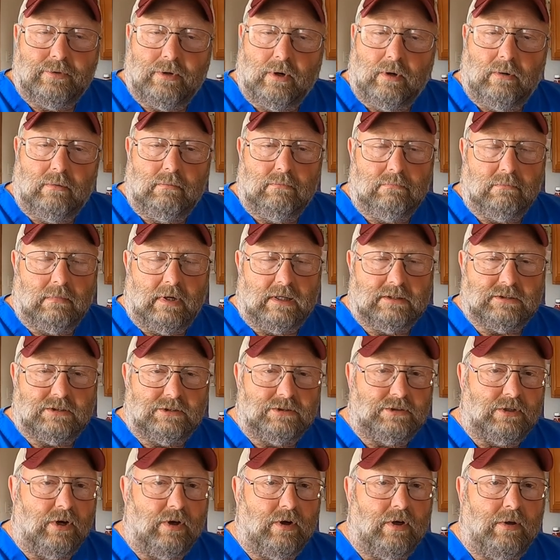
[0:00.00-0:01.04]
So I'd like
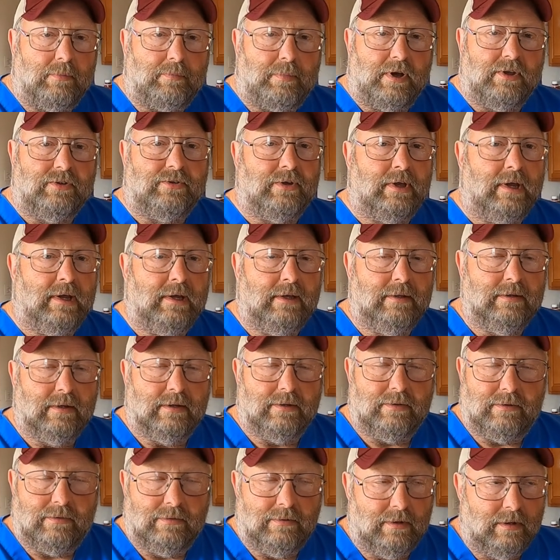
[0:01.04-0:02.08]
to start off by saying
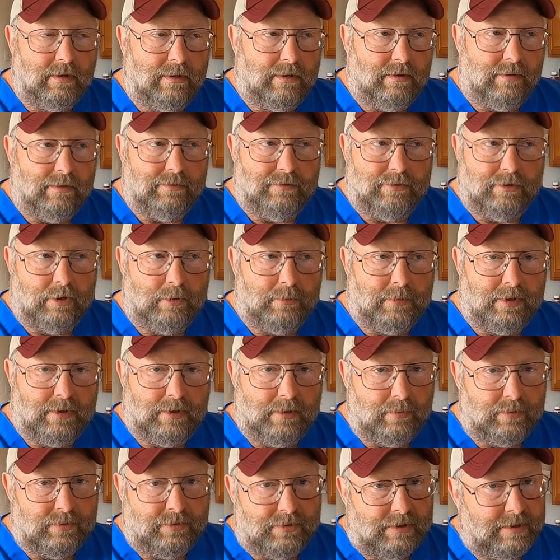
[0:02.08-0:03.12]
that the
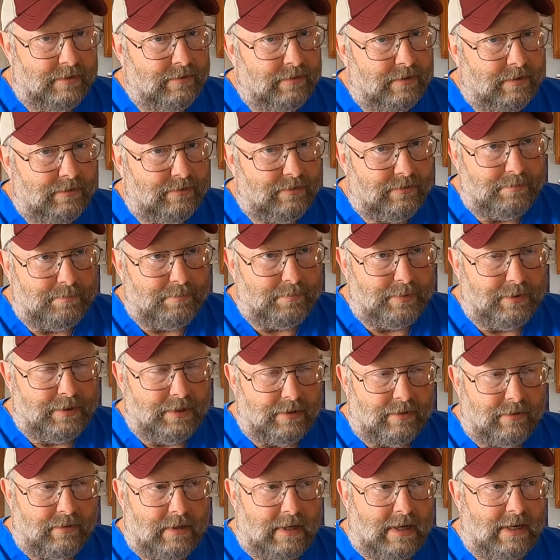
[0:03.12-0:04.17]
gentleman that was in this
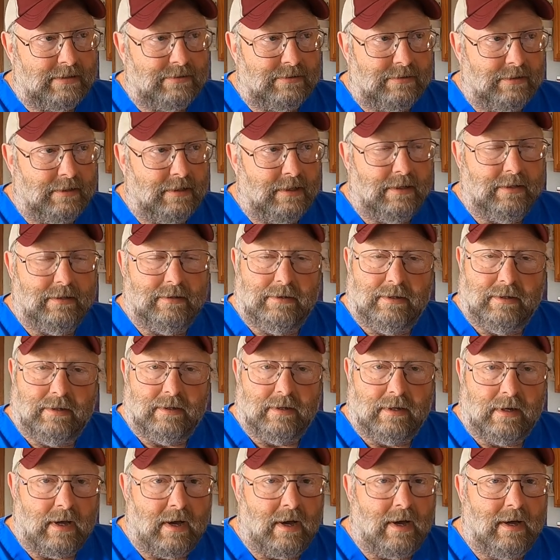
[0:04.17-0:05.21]
particular accident
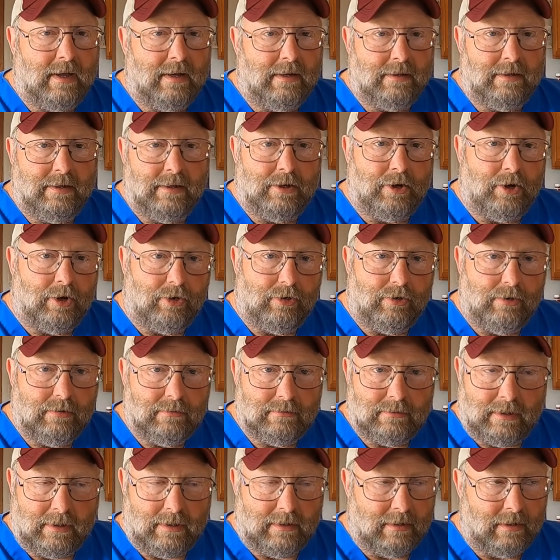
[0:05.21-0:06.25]
did not get hurt.
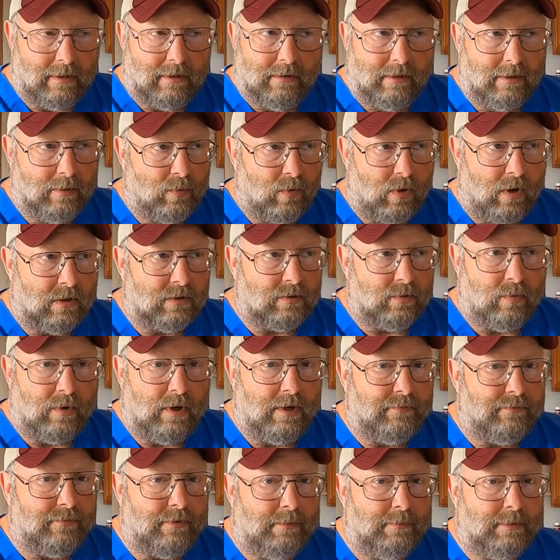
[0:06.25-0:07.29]
He literally walked
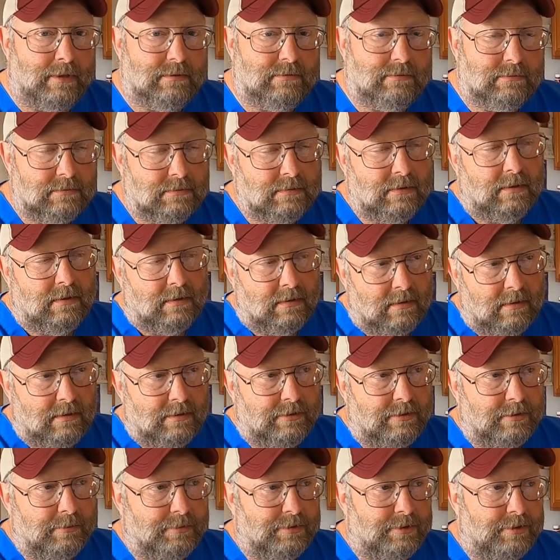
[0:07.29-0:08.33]
away from it,
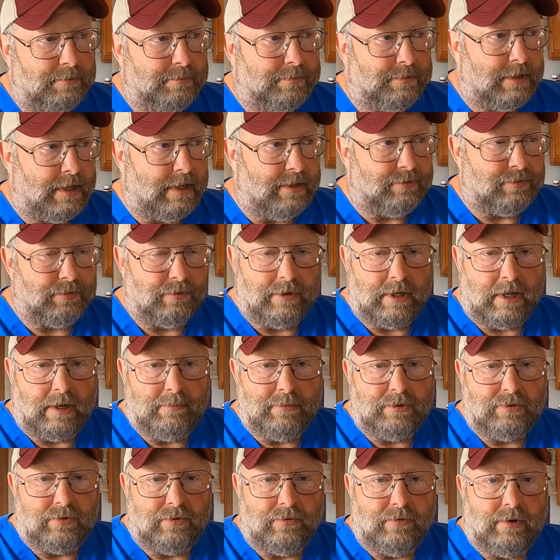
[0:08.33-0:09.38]
some substantial
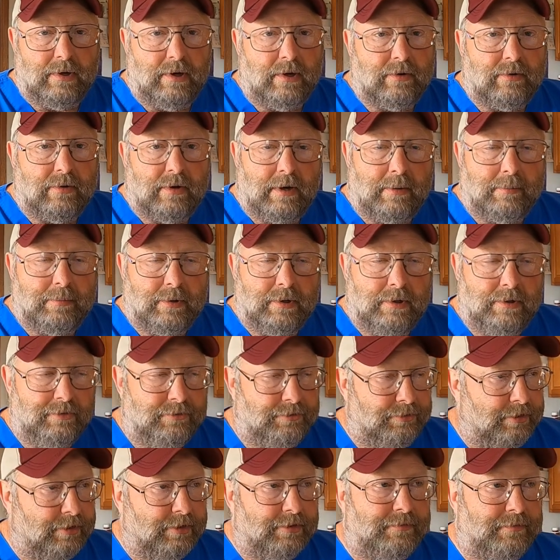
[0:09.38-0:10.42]
damage to the aircraft, but
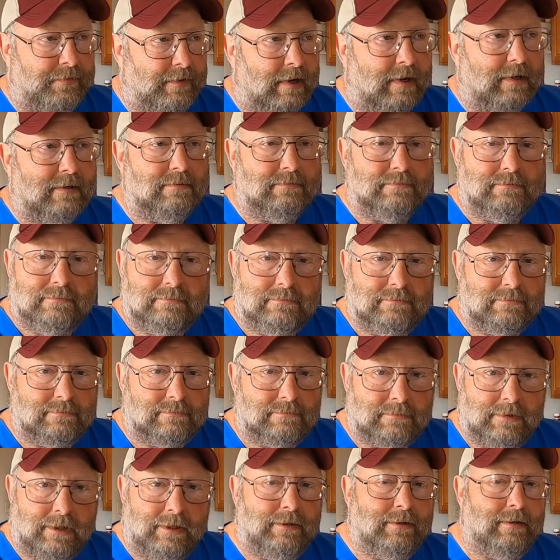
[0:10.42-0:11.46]
he's just fine.
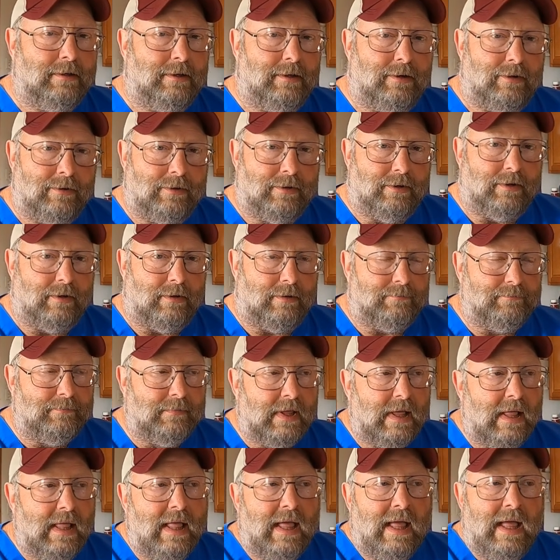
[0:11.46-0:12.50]
Didn't get hurt at all.
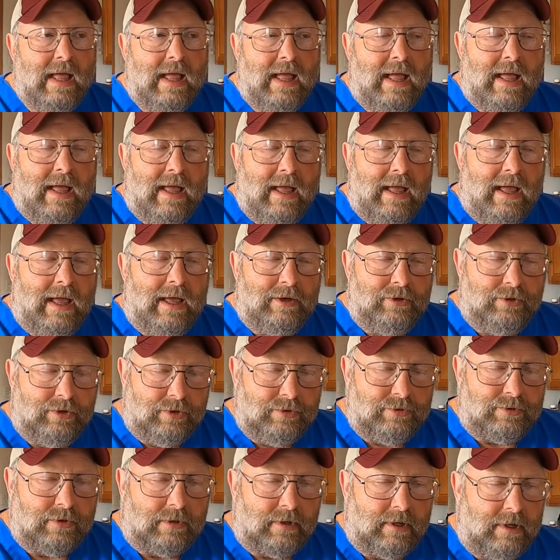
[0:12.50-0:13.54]
And
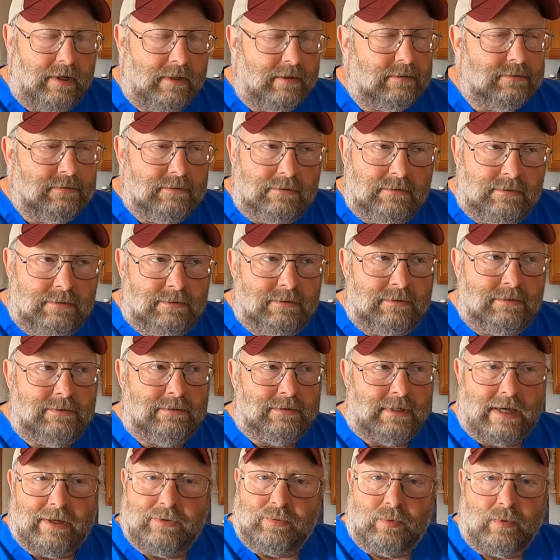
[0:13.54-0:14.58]
usually
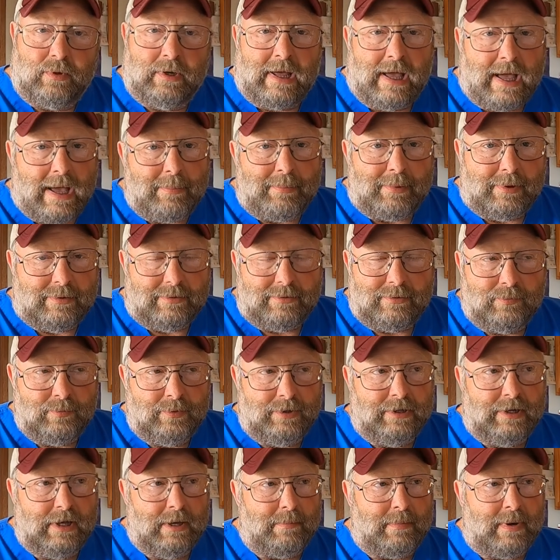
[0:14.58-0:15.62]
that's what happens.
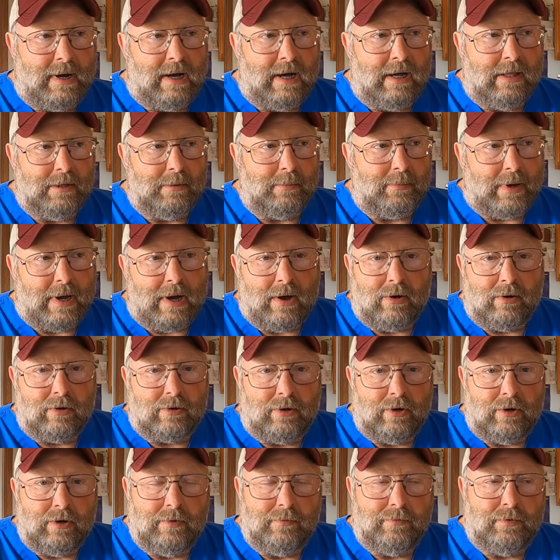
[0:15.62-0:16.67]
When you get behind the power
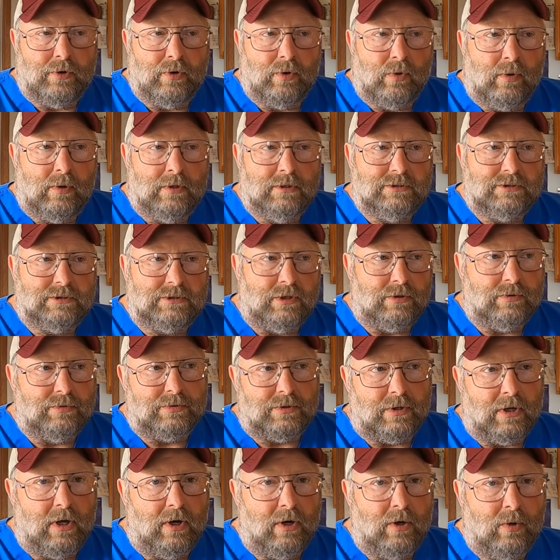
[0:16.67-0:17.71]
curve, you're going
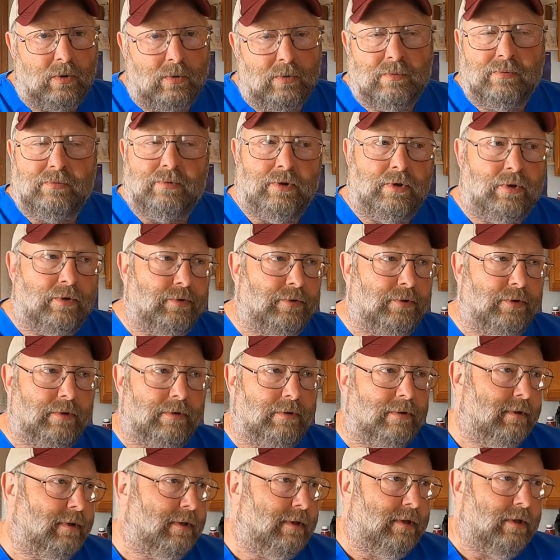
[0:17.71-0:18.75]
so slow, you know,
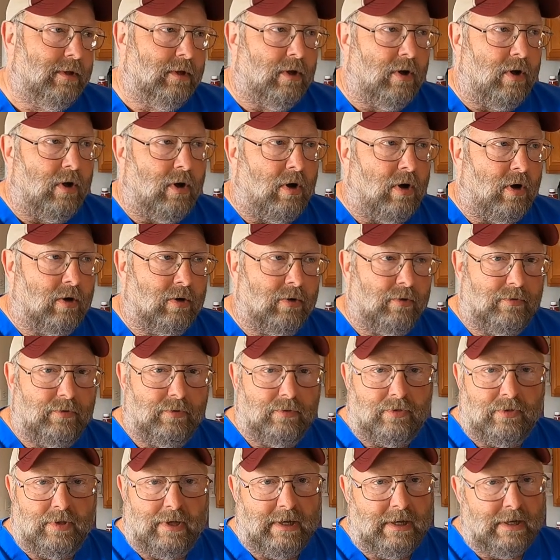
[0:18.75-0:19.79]
you auger
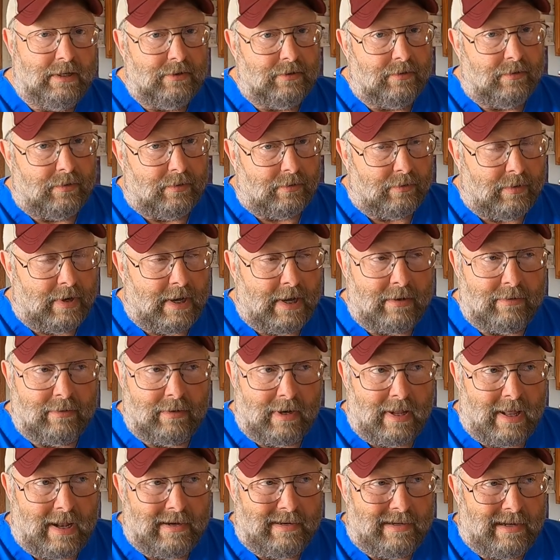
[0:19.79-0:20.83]
the thing into the
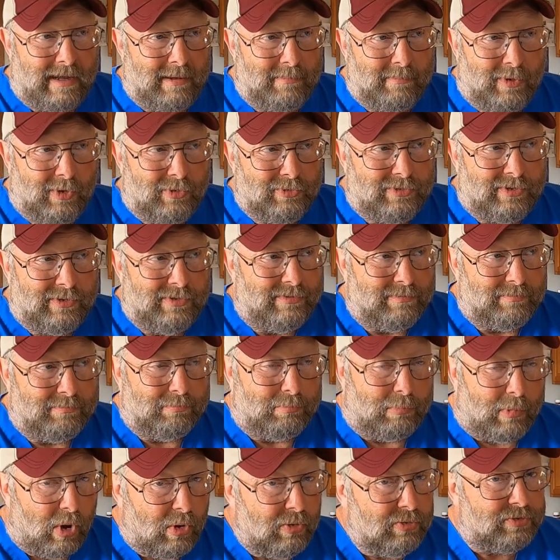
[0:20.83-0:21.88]
ground. A lot of time, most of,
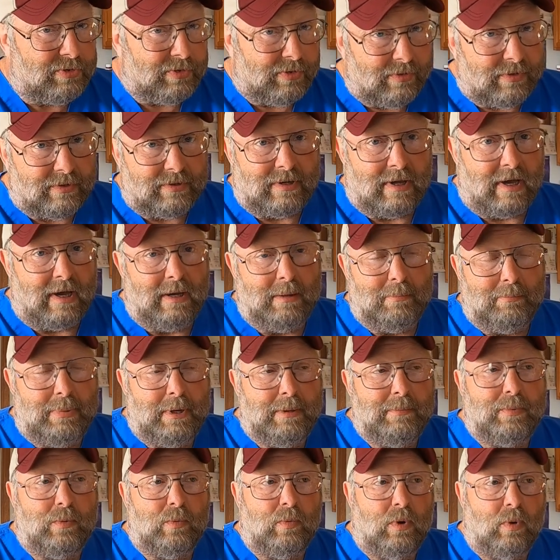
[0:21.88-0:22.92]
most of the time,
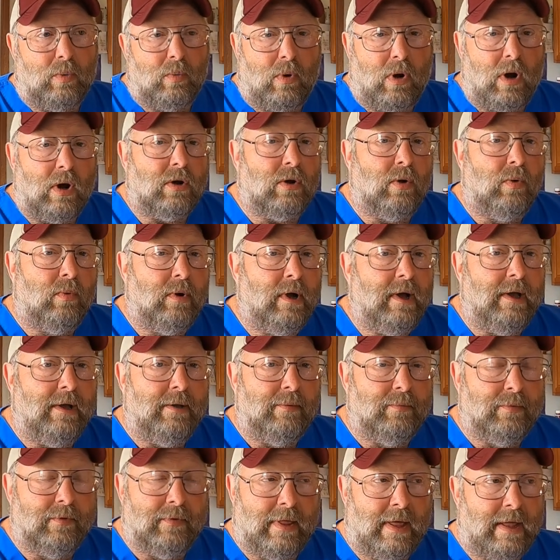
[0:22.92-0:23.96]
people will walk
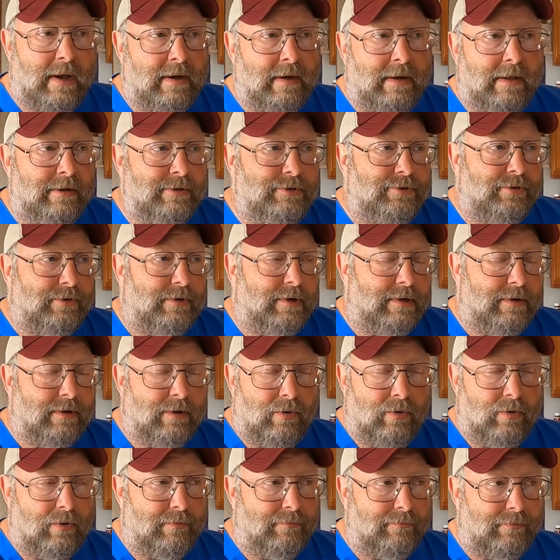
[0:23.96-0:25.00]
away without an injury
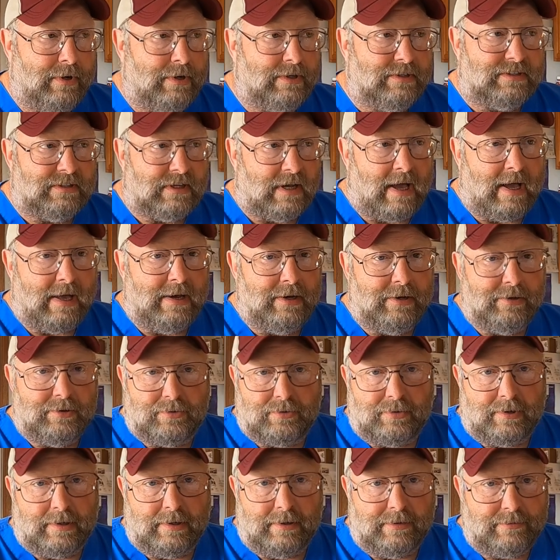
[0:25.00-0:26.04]
or a very slight
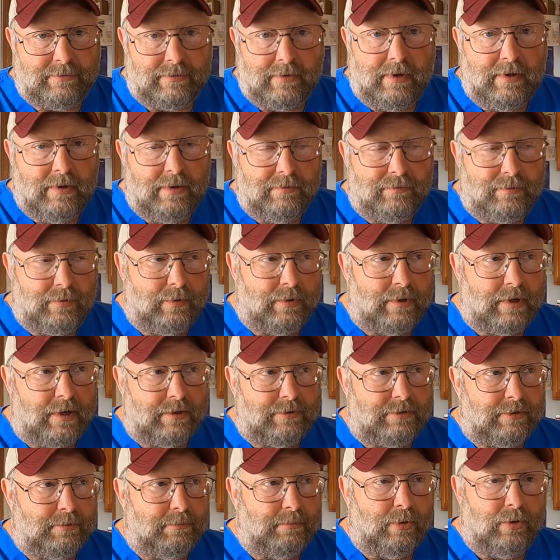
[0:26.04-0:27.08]
injury. Gets a few
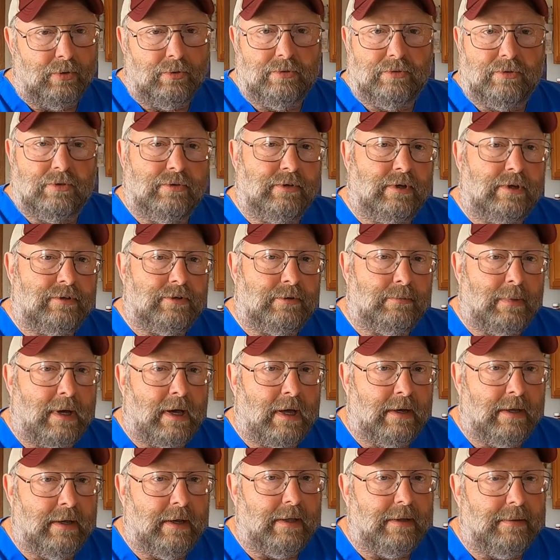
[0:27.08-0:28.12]
cuts and bruises, that's
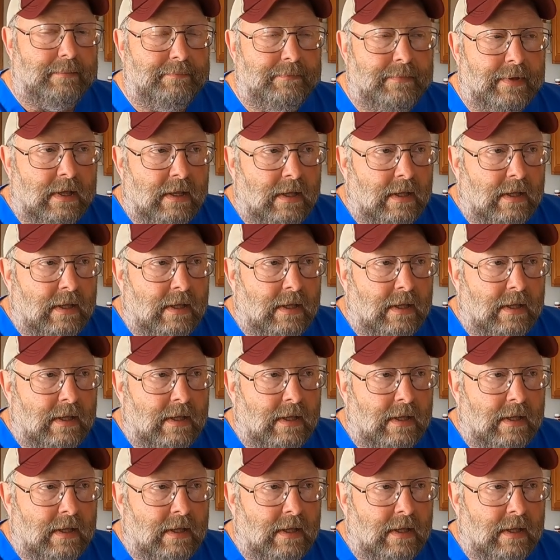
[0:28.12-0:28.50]
about it